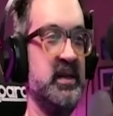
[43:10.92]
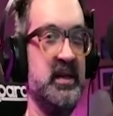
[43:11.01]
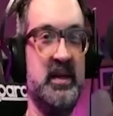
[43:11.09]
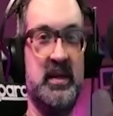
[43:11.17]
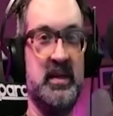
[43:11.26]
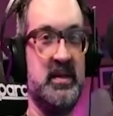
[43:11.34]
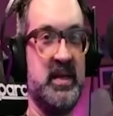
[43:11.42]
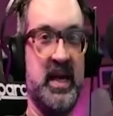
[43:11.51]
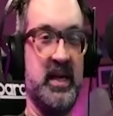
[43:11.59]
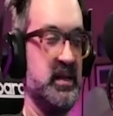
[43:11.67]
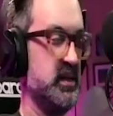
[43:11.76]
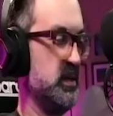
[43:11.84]
It's like
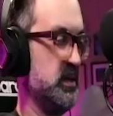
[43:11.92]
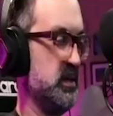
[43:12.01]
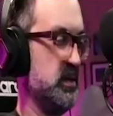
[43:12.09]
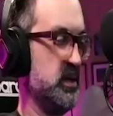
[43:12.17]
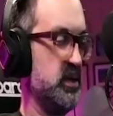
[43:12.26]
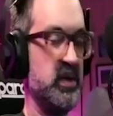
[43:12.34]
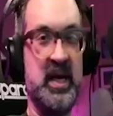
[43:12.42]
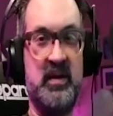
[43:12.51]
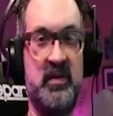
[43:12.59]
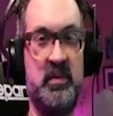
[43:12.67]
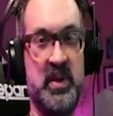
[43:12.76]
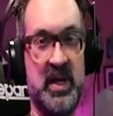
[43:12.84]

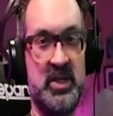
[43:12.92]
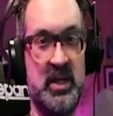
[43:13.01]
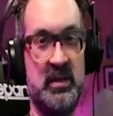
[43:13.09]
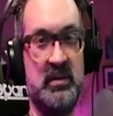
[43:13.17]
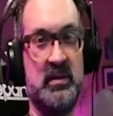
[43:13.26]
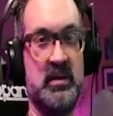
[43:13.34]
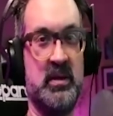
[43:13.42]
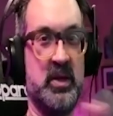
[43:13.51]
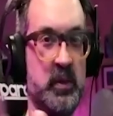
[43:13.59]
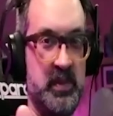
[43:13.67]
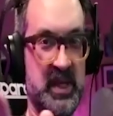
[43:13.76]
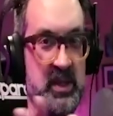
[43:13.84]
creative, budget, go
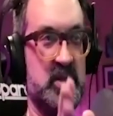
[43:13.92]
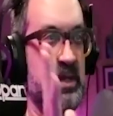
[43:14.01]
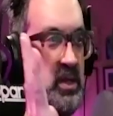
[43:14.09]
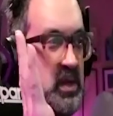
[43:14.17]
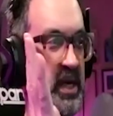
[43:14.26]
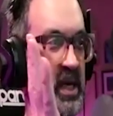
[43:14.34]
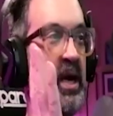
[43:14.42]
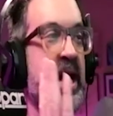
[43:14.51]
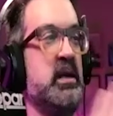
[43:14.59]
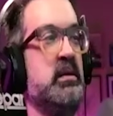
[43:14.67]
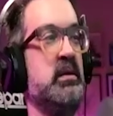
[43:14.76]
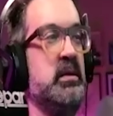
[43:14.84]
pitch. And you're like, all right,
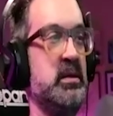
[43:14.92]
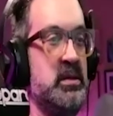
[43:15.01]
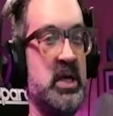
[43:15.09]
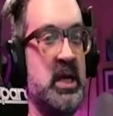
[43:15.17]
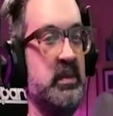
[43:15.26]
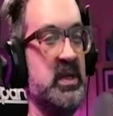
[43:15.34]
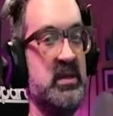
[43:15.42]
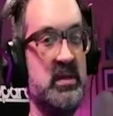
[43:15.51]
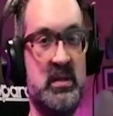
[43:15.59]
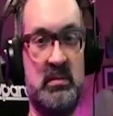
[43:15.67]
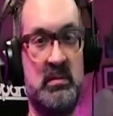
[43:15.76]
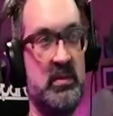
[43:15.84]
this job
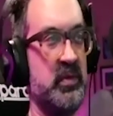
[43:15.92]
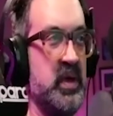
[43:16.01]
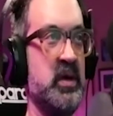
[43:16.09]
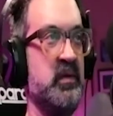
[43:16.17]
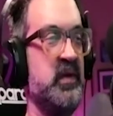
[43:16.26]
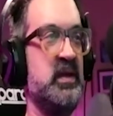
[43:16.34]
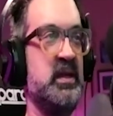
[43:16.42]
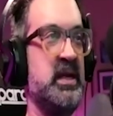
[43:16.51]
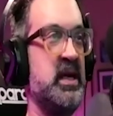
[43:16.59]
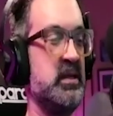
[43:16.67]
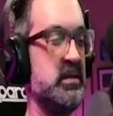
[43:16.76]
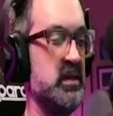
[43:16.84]
is three hundred fifty
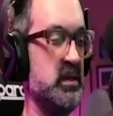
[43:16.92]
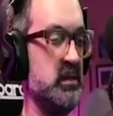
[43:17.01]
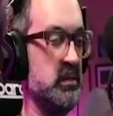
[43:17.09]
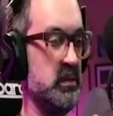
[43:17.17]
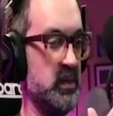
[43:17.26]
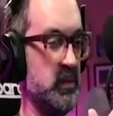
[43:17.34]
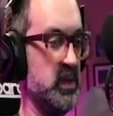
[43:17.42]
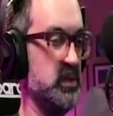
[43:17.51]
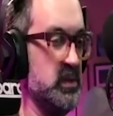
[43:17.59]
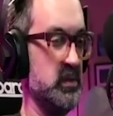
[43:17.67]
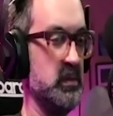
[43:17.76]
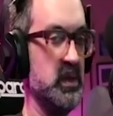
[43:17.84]
thousand dollars. They want to
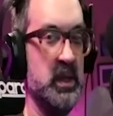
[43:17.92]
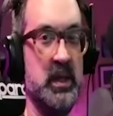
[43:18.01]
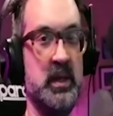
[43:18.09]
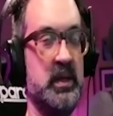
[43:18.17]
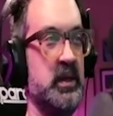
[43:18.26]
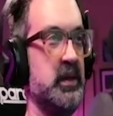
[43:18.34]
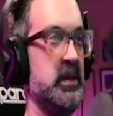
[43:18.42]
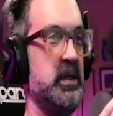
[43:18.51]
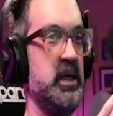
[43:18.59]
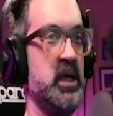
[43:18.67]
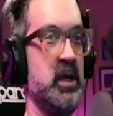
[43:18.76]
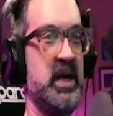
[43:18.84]
do, you
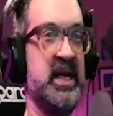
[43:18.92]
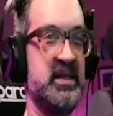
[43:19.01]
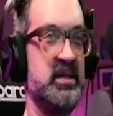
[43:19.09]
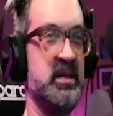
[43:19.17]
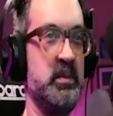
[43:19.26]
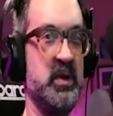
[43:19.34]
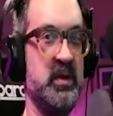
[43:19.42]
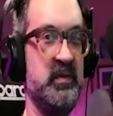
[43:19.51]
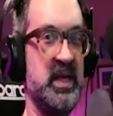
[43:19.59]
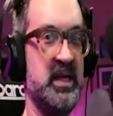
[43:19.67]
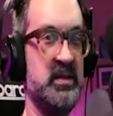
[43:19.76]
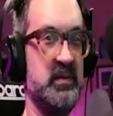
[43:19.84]
know, X number of
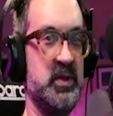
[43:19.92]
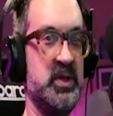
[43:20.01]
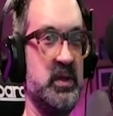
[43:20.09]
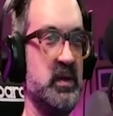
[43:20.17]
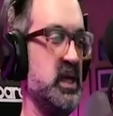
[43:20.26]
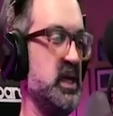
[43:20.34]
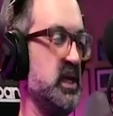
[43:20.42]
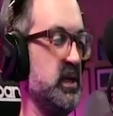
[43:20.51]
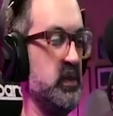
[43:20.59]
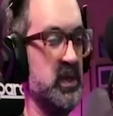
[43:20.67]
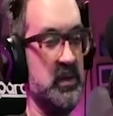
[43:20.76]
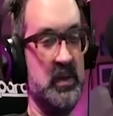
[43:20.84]
days of shooting. They
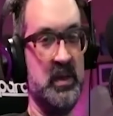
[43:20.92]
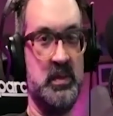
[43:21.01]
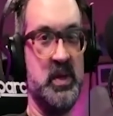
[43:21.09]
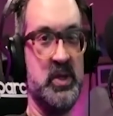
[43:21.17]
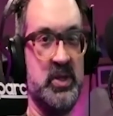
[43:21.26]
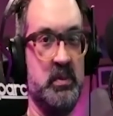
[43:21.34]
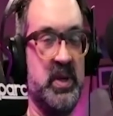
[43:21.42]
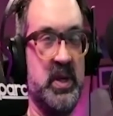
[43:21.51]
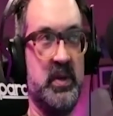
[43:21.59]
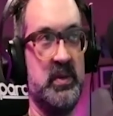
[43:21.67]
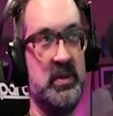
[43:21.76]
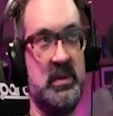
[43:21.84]
want to do this much in
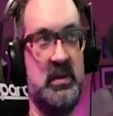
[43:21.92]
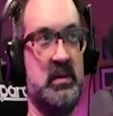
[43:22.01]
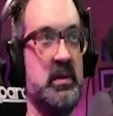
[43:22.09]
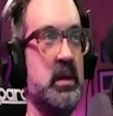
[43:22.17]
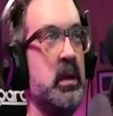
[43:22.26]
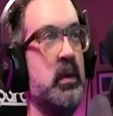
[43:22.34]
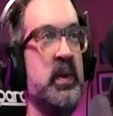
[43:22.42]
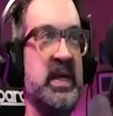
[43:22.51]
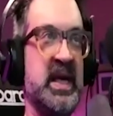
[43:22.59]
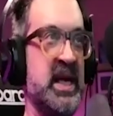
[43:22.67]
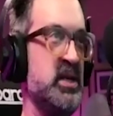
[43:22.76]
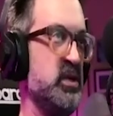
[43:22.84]
post. Oh, we
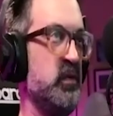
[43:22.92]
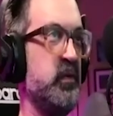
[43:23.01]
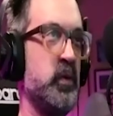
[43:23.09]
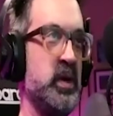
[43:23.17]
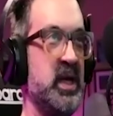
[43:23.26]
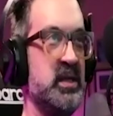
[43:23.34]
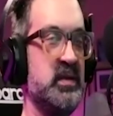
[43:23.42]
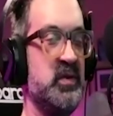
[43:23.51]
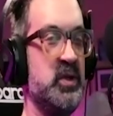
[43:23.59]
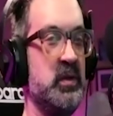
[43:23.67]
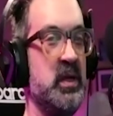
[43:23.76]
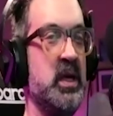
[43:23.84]
can't do four days of
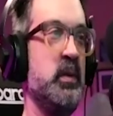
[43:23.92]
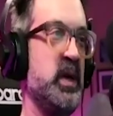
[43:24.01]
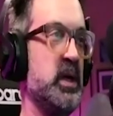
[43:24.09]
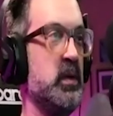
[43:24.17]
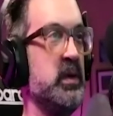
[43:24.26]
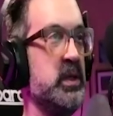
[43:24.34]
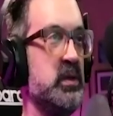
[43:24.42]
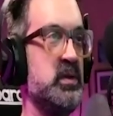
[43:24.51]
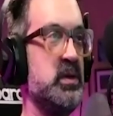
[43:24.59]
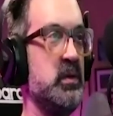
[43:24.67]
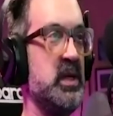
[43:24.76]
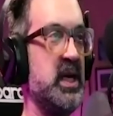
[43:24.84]
shooting. We can only do
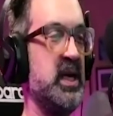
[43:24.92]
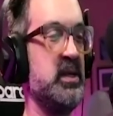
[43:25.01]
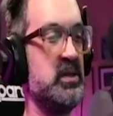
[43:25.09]
two days.